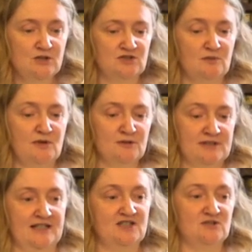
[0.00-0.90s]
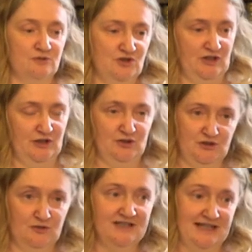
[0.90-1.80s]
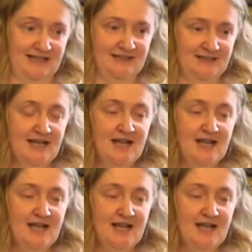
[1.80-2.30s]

So we also had stone structures on site,